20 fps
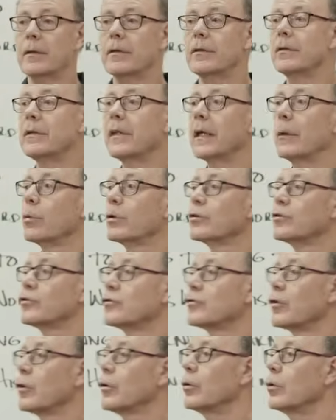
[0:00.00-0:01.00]
They were
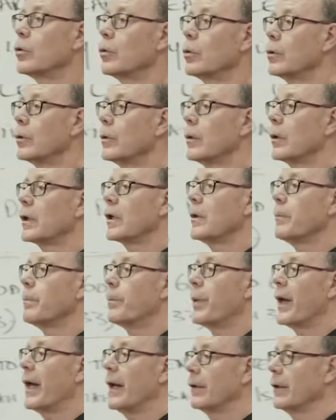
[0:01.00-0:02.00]
so
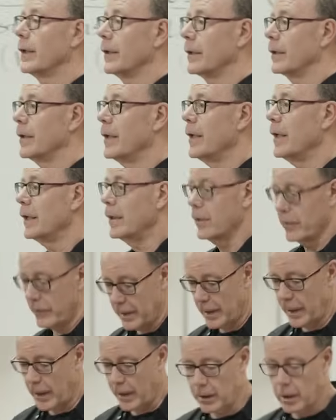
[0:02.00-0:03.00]
compelling. Here
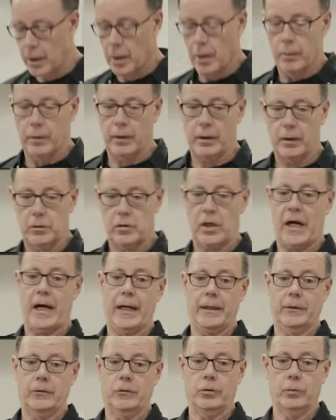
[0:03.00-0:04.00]
they are,
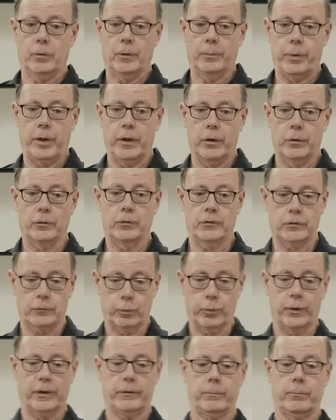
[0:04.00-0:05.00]
tied to a post
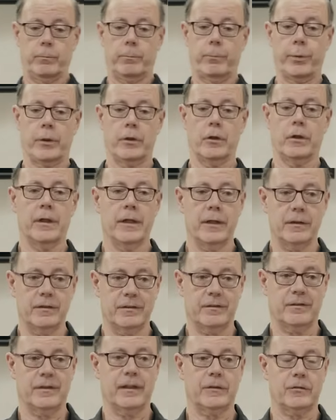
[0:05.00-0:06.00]
with burning
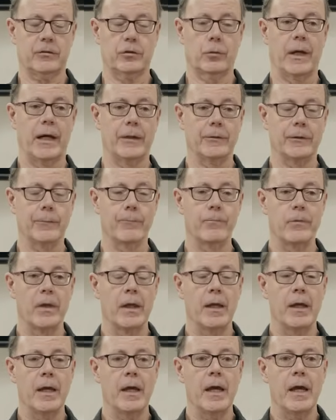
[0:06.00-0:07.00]
sticks around them,
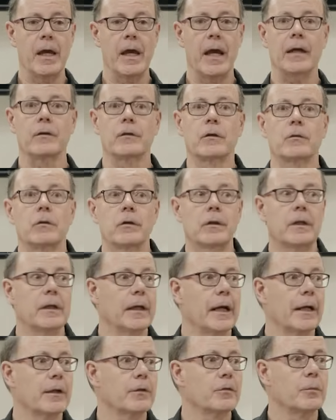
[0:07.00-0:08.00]
and they're looking
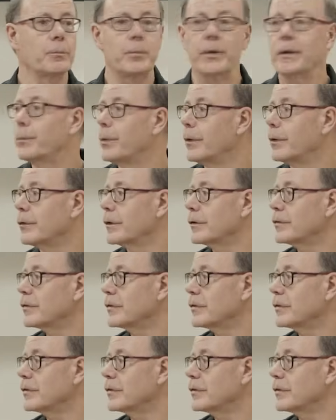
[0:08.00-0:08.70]
out at the people and they're